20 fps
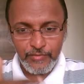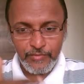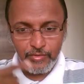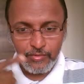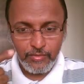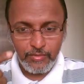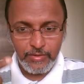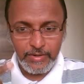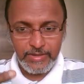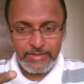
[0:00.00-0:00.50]

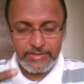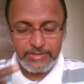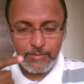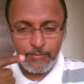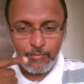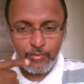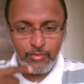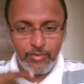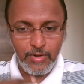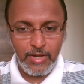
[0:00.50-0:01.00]
So it's
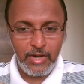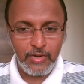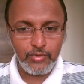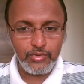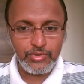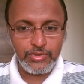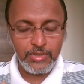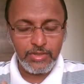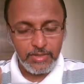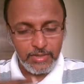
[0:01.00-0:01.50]
a moon
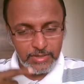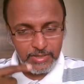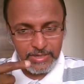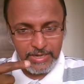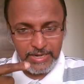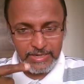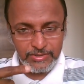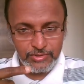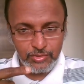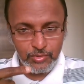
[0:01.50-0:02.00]
house.
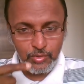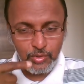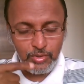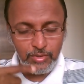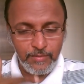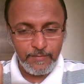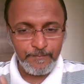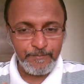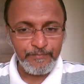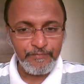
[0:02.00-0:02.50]
That's
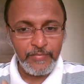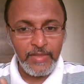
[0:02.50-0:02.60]
good.